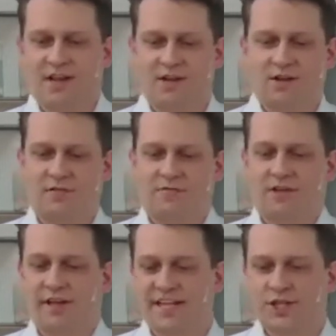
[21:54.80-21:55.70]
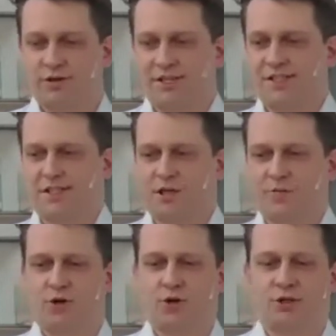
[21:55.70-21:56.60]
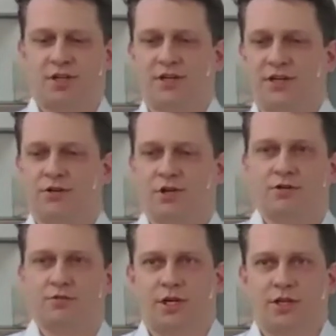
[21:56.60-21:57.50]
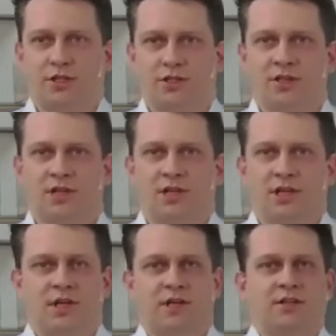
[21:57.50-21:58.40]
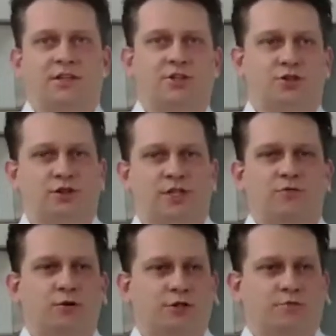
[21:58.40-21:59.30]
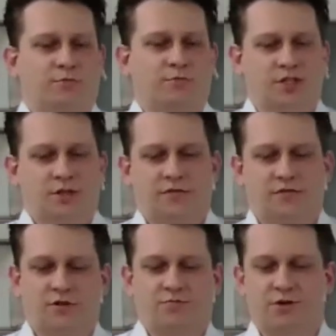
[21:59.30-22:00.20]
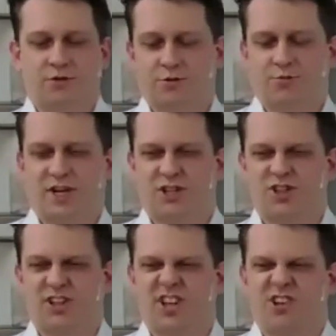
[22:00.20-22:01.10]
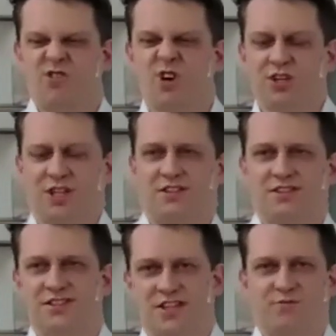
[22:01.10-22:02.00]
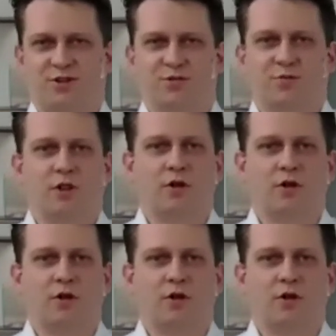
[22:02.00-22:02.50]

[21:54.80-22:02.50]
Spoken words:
and then you have the X-ray setup rotating around the patient. In industry, it works a bit different because we actually can rotate the samples we're